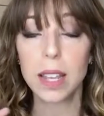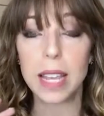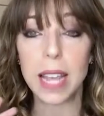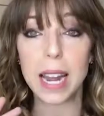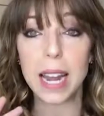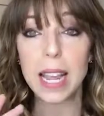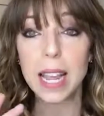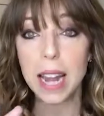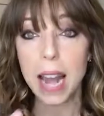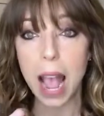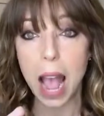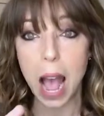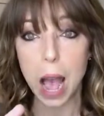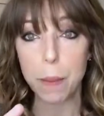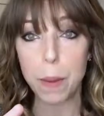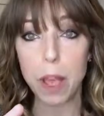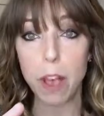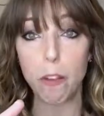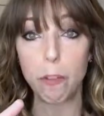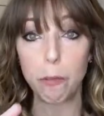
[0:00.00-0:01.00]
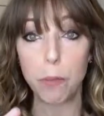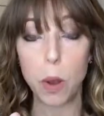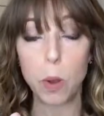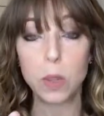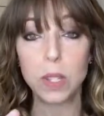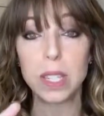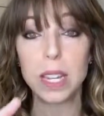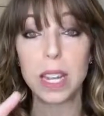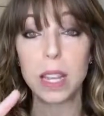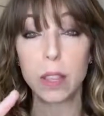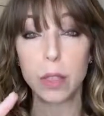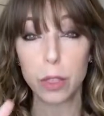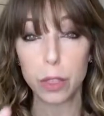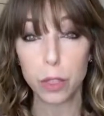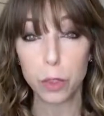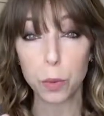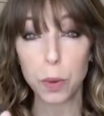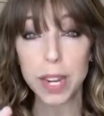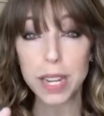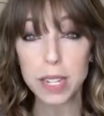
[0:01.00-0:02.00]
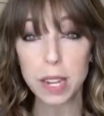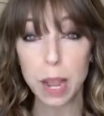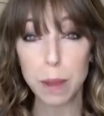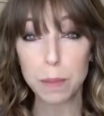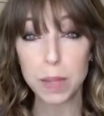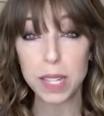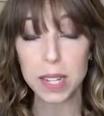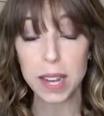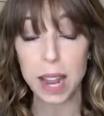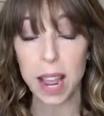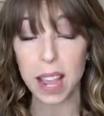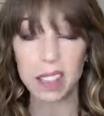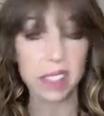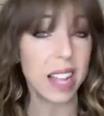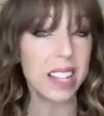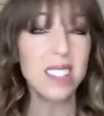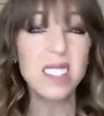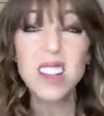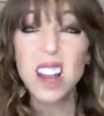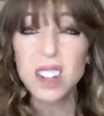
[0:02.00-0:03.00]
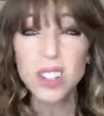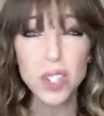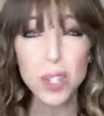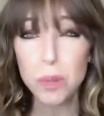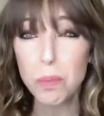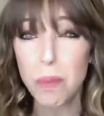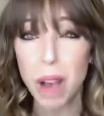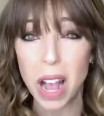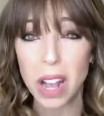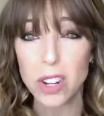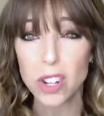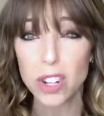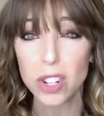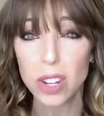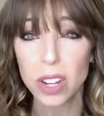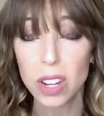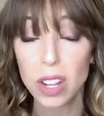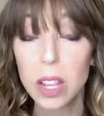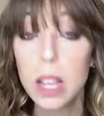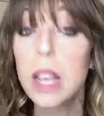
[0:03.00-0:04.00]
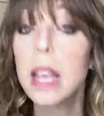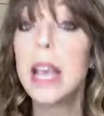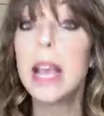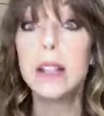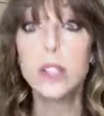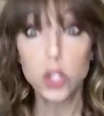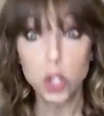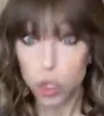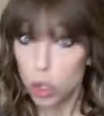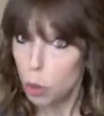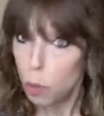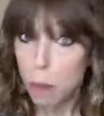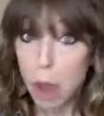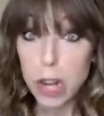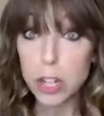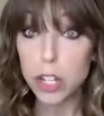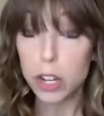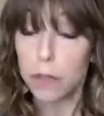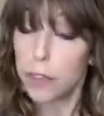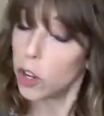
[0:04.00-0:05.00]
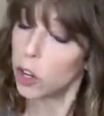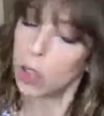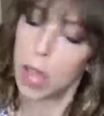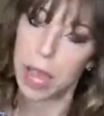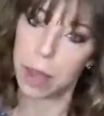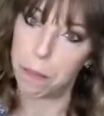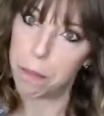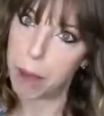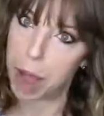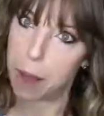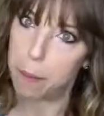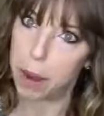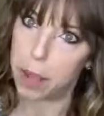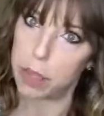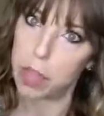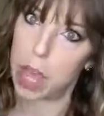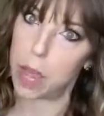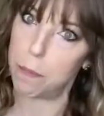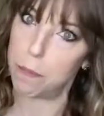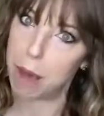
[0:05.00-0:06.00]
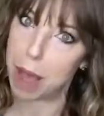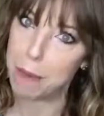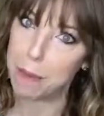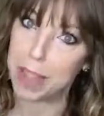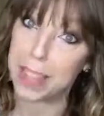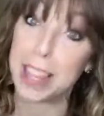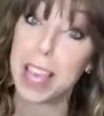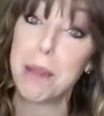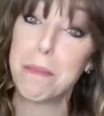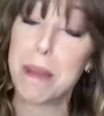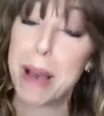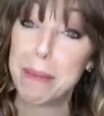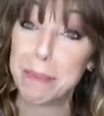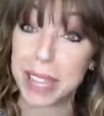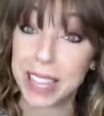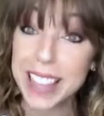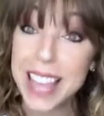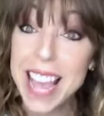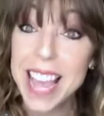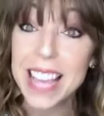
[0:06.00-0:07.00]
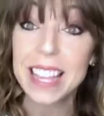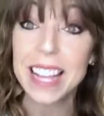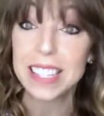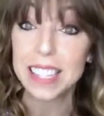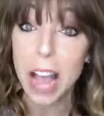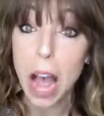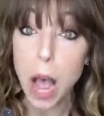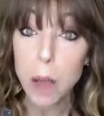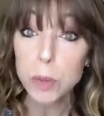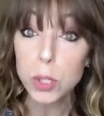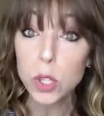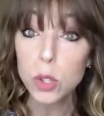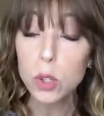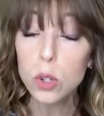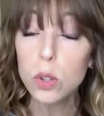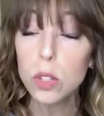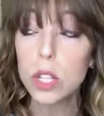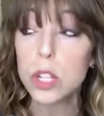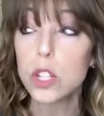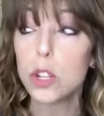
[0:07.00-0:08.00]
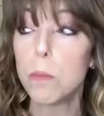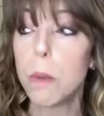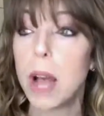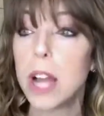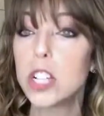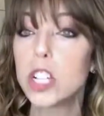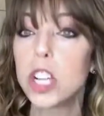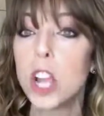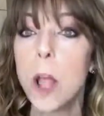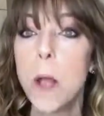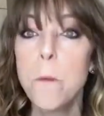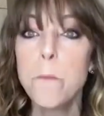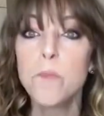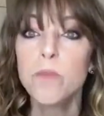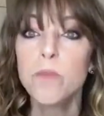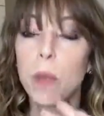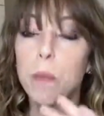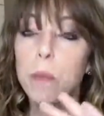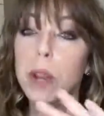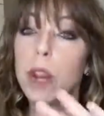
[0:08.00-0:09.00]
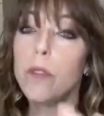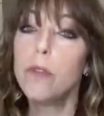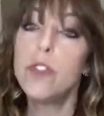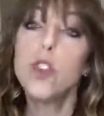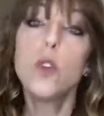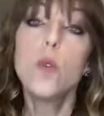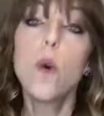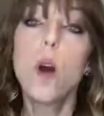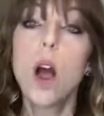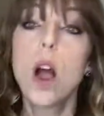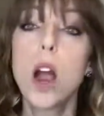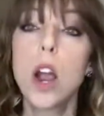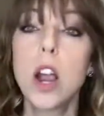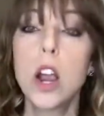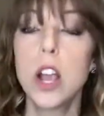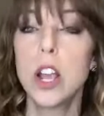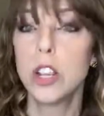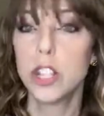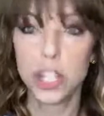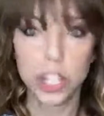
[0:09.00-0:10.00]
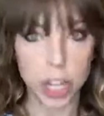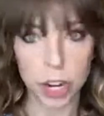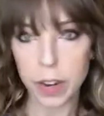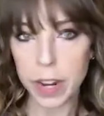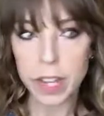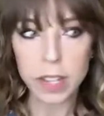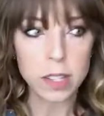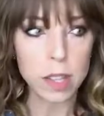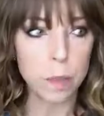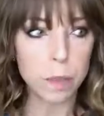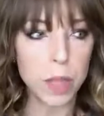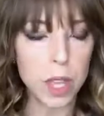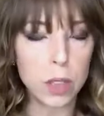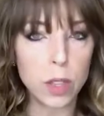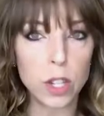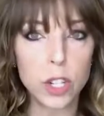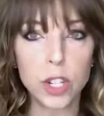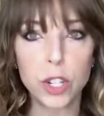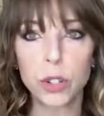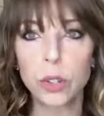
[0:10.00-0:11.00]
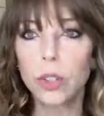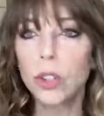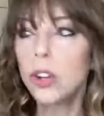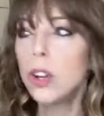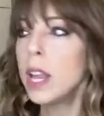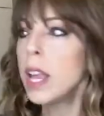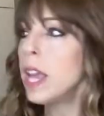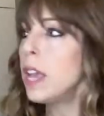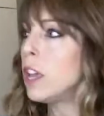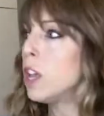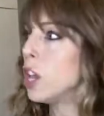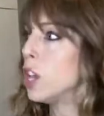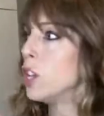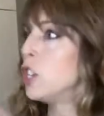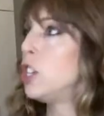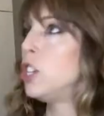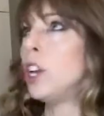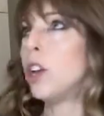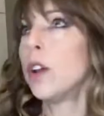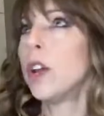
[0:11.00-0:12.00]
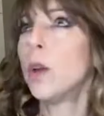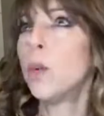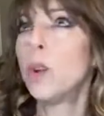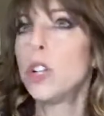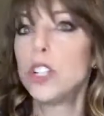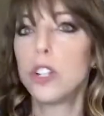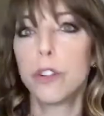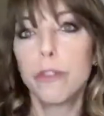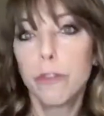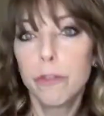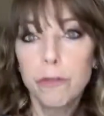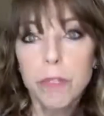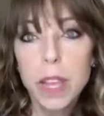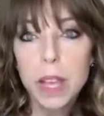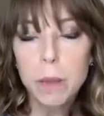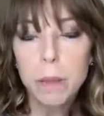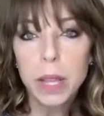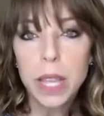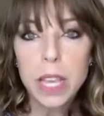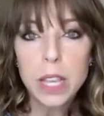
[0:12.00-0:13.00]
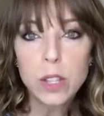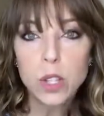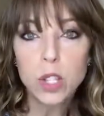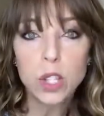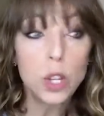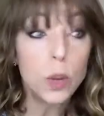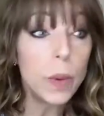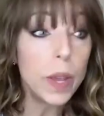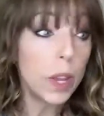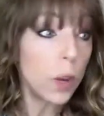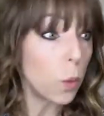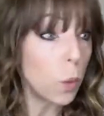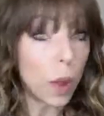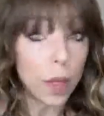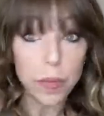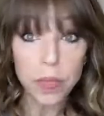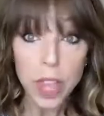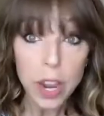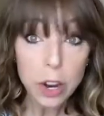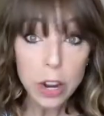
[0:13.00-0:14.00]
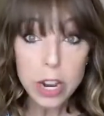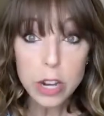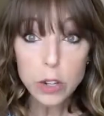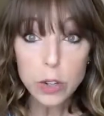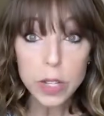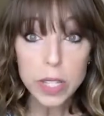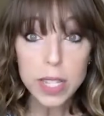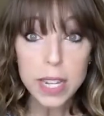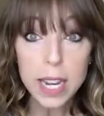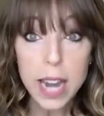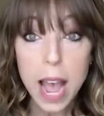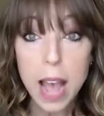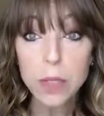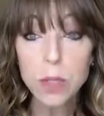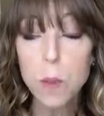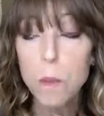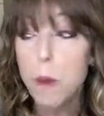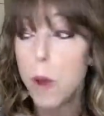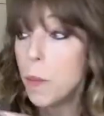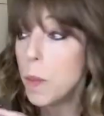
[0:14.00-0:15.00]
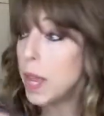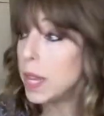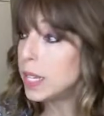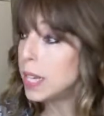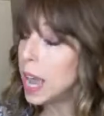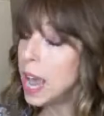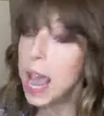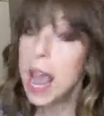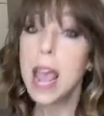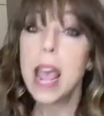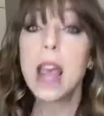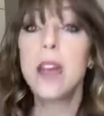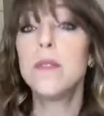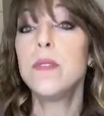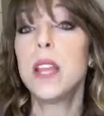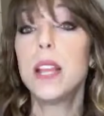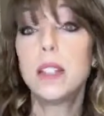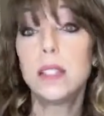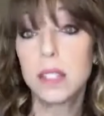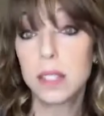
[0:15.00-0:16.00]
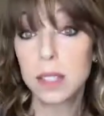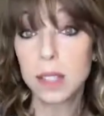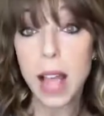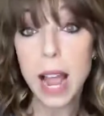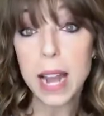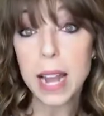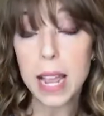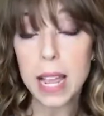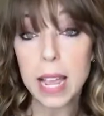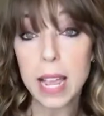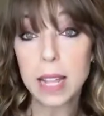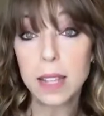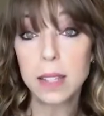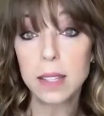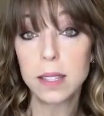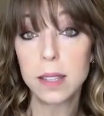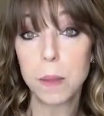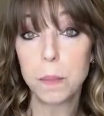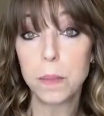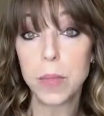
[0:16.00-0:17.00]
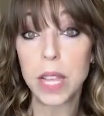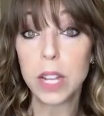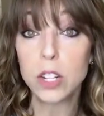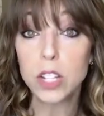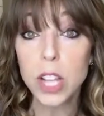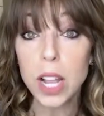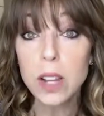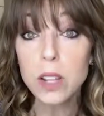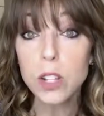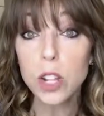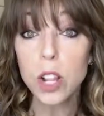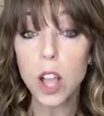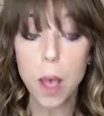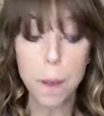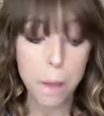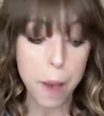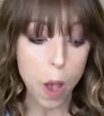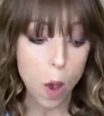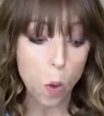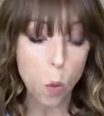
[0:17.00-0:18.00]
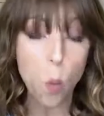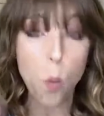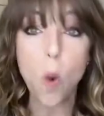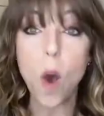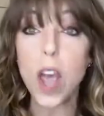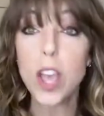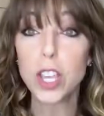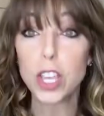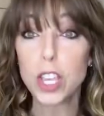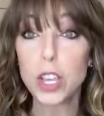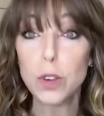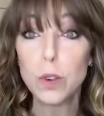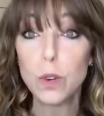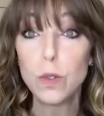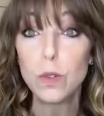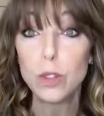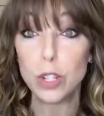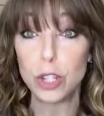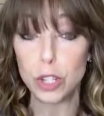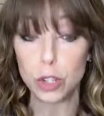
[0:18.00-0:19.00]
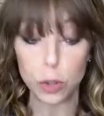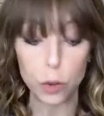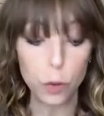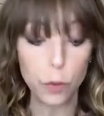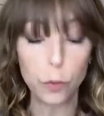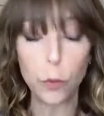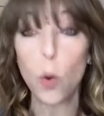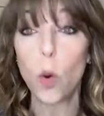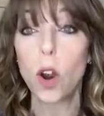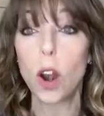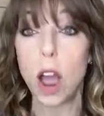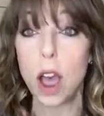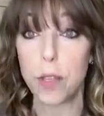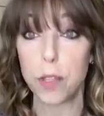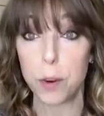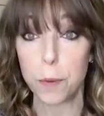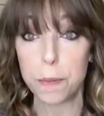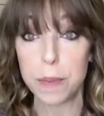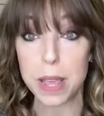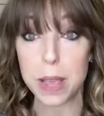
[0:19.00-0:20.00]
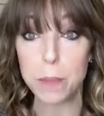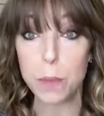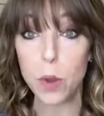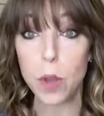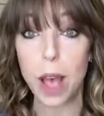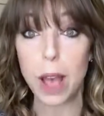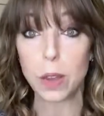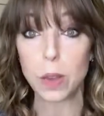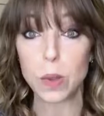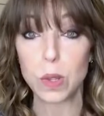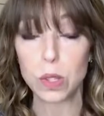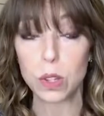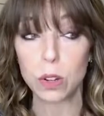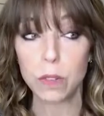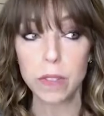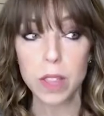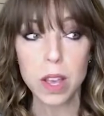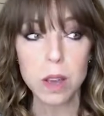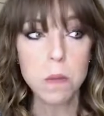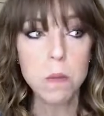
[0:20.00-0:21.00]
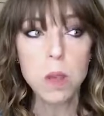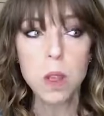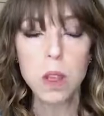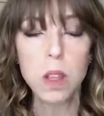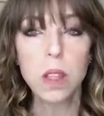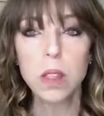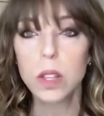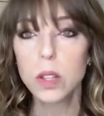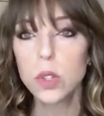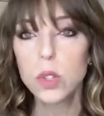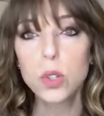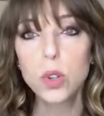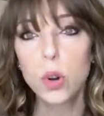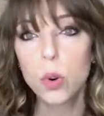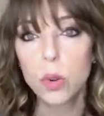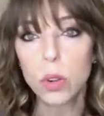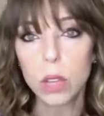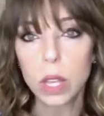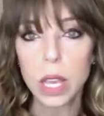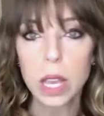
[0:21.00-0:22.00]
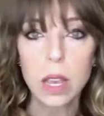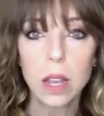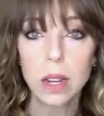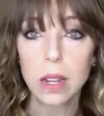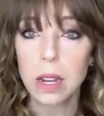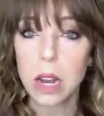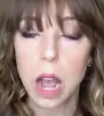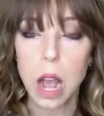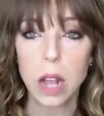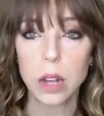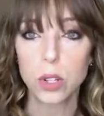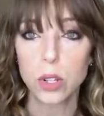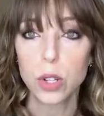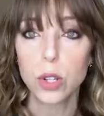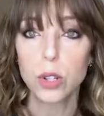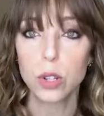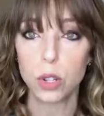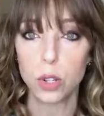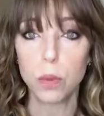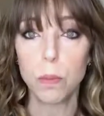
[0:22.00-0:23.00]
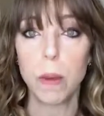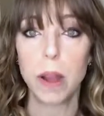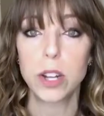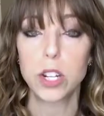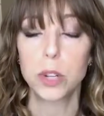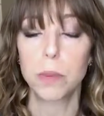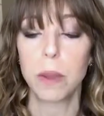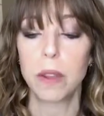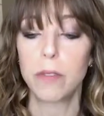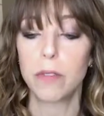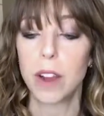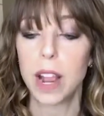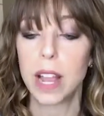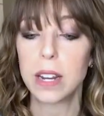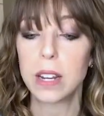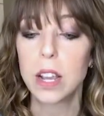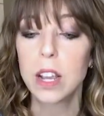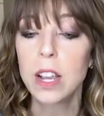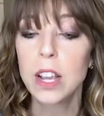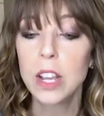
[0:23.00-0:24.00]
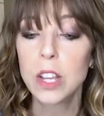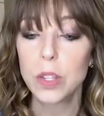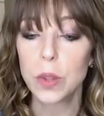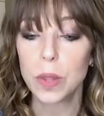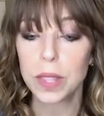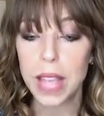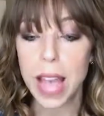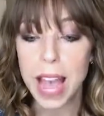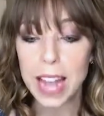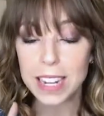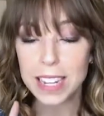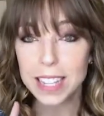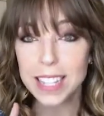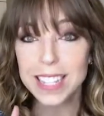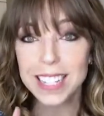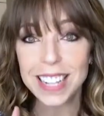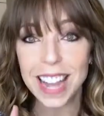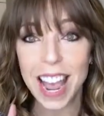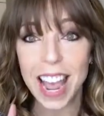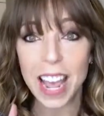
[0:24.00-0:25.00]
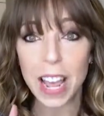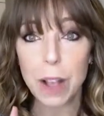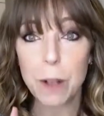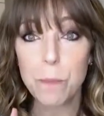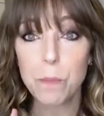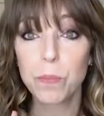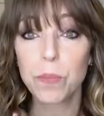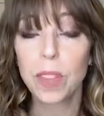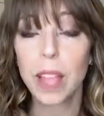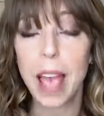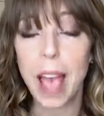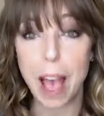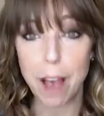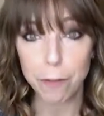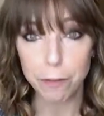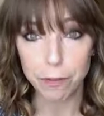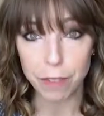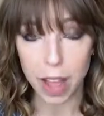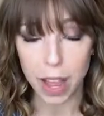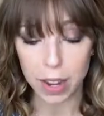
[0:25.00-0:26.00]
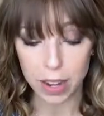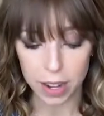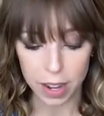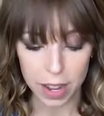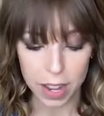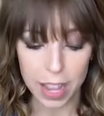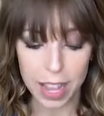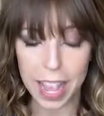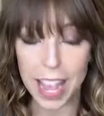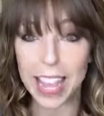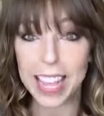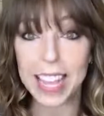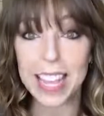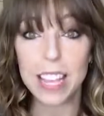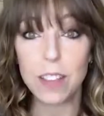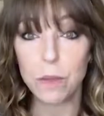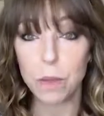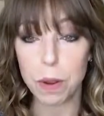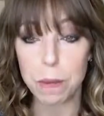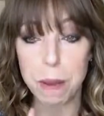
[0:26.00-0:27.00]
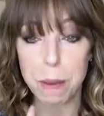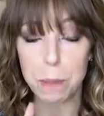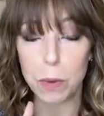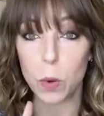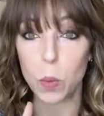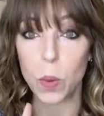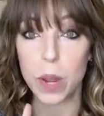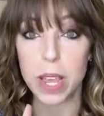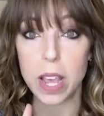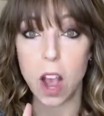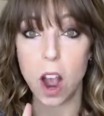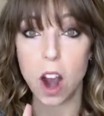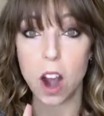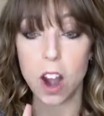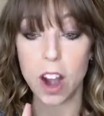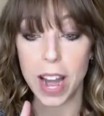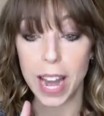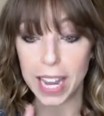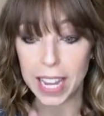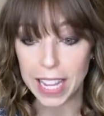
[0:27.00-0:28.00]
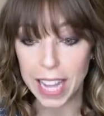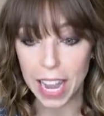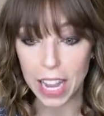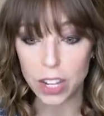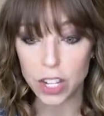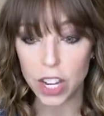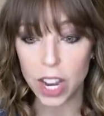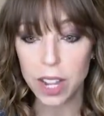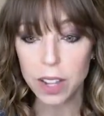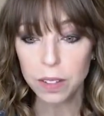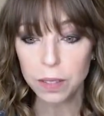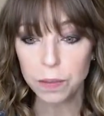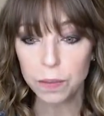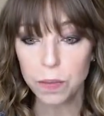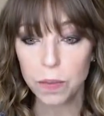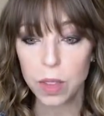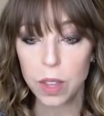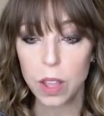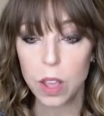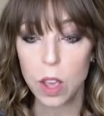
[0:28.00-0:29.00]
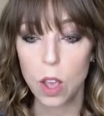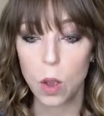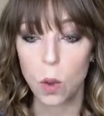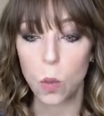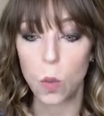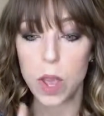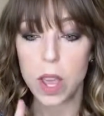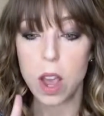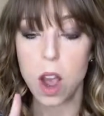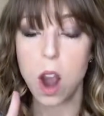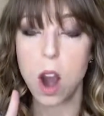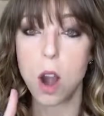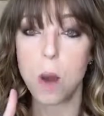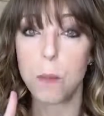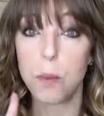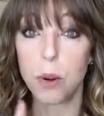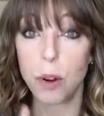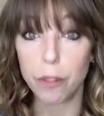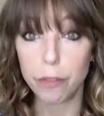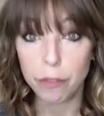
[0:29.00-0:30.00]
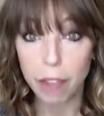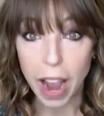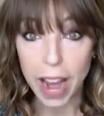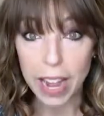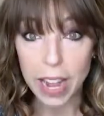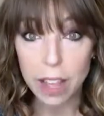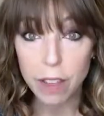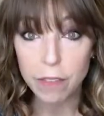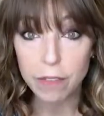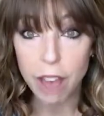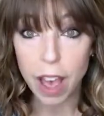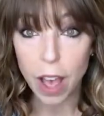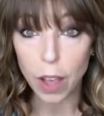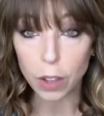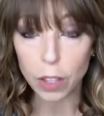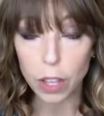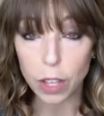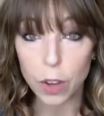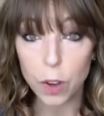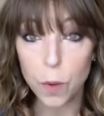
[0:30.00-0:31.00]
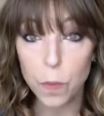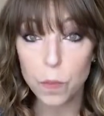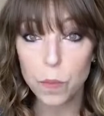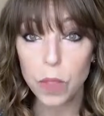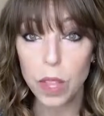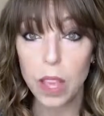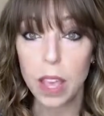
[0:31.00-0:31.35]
getting in a habit of posting 3 times a day. That's not too much. It's too much if you're like, buy my thing, buy my thing, buy my thing. That's absolutely too much. But if you are sharing something that you're learning, sharing what your family is doing or what they're interested at the moment, and then sliding in something gentle about what you do for other people, how you serve them, that's totally not too much, my friend. So at the end of the day, have fun. And remember, we are engaging, we are providing value,